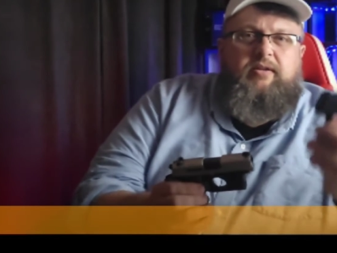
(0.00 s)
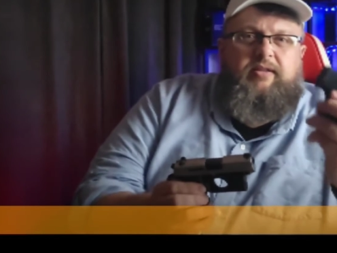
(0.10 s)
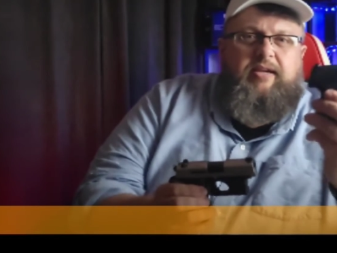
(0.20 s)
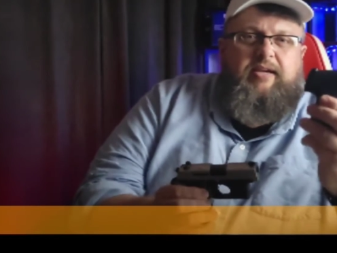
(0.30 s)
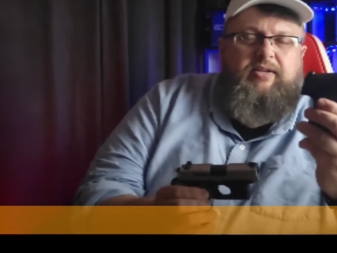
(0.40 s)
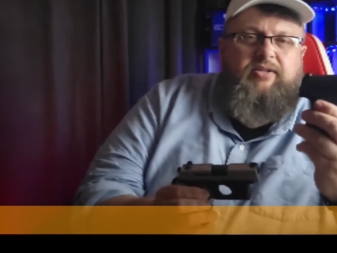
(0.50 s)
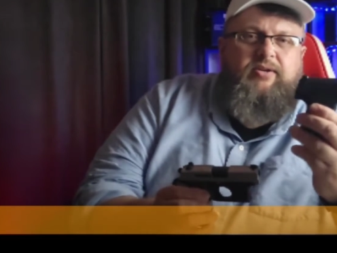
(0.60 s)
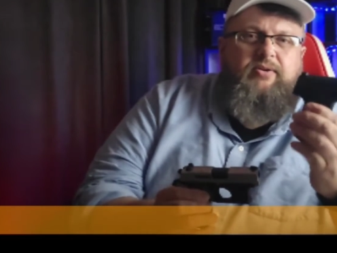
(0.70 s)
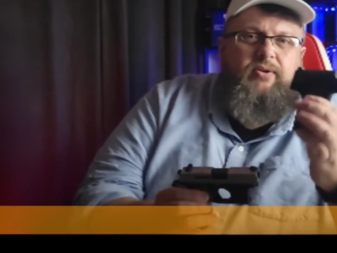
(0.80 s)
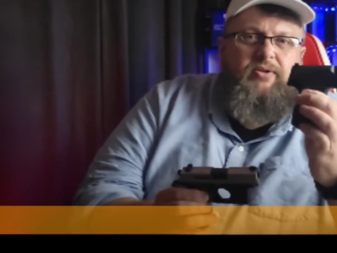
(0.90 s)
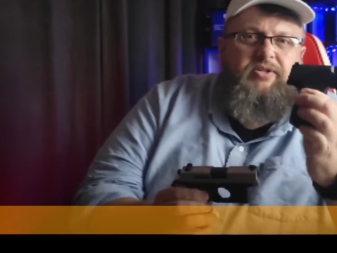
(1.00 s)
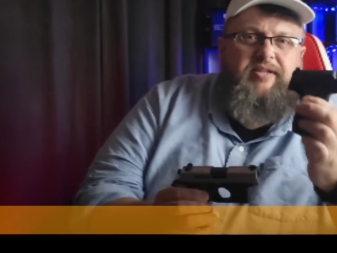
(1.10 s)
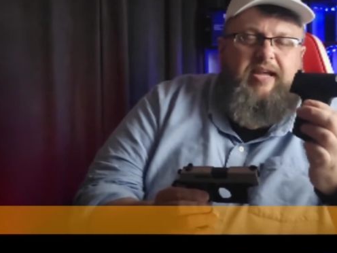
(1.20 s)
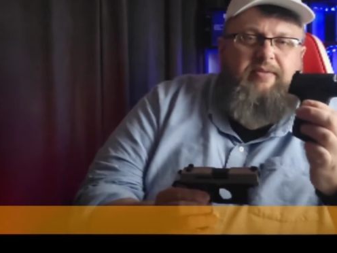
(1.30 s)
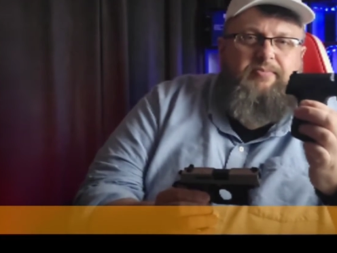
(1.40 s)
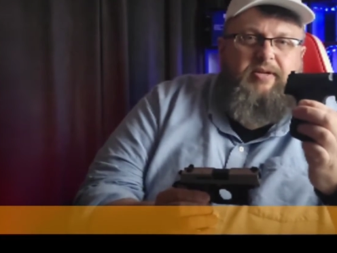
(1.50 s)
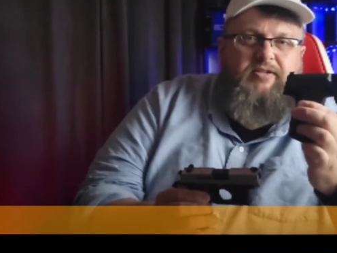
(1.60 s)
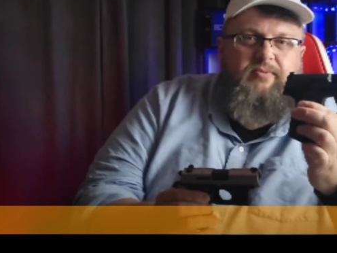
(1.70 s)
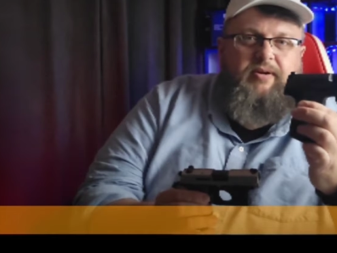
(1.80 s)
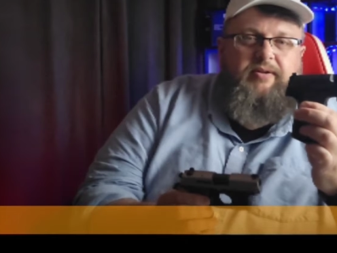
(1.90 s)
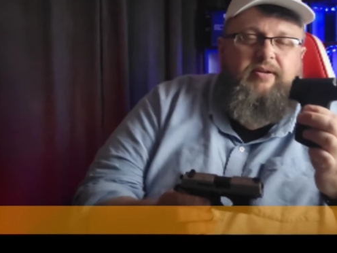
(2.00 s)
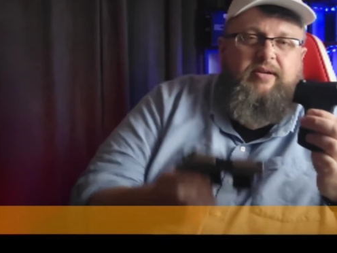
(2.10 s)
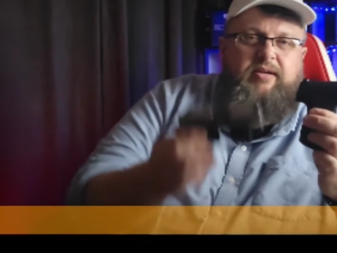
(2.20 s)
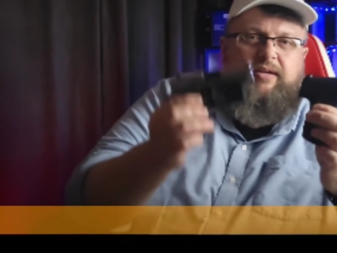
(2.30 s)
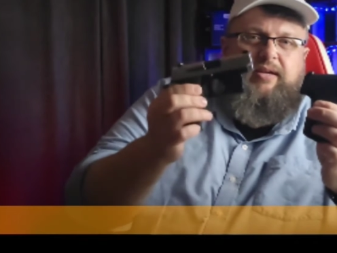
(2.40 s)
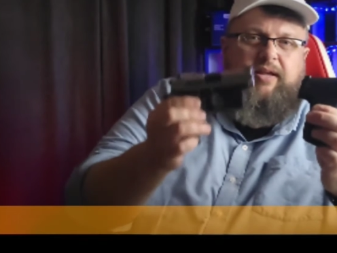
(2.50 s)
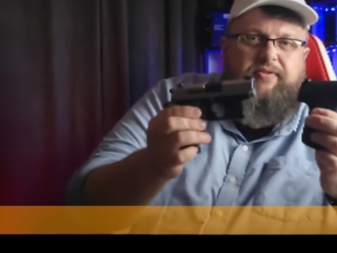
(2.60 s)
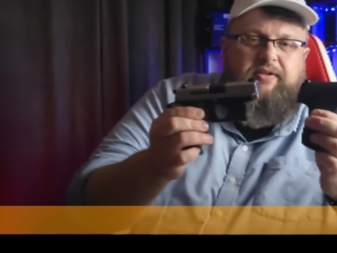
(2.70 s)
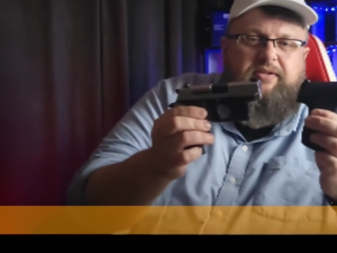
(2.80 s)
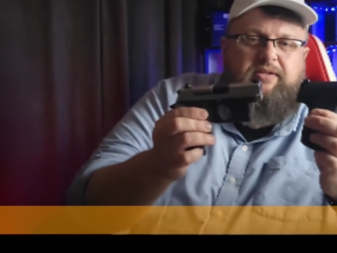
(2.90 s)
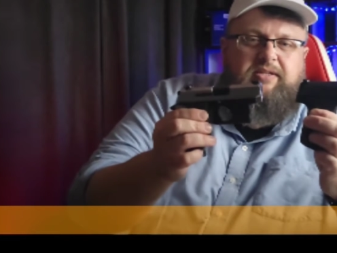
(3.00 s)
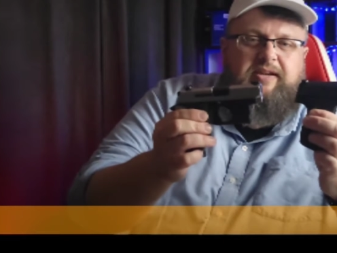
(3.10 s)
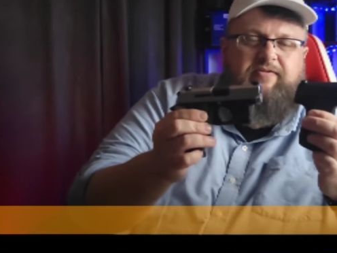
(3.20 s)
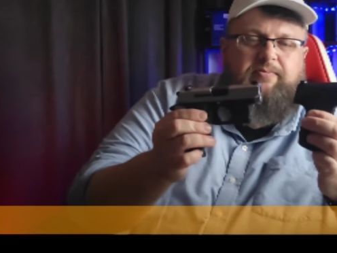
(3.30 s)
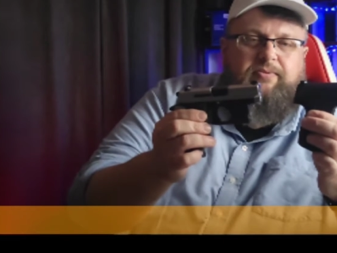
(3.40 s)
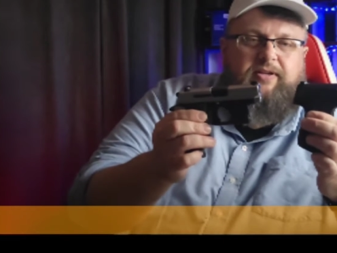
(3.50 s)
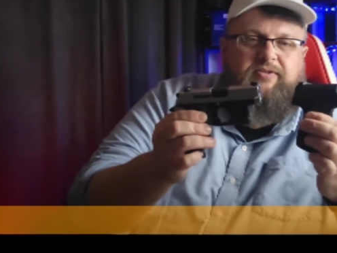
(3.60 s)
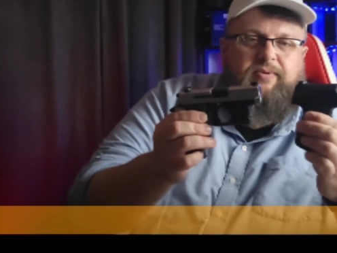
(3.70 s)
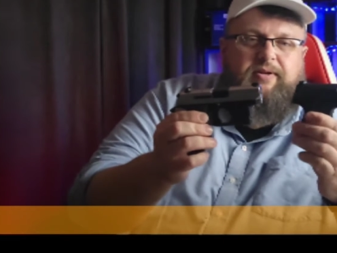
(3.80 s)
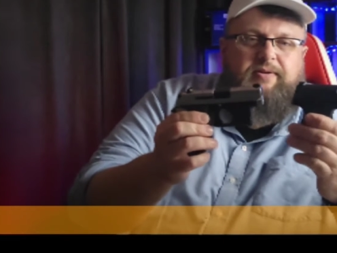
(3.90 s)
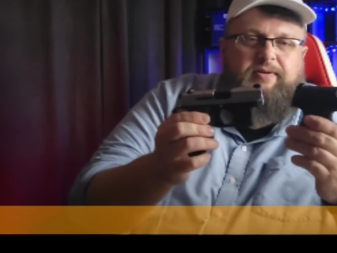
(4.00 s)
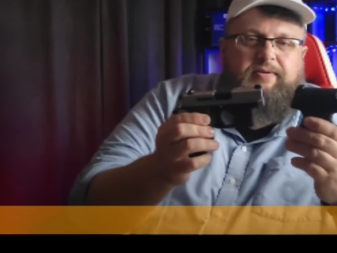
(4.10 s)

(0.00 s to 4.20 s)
This holds 10+1, and this is 7+1.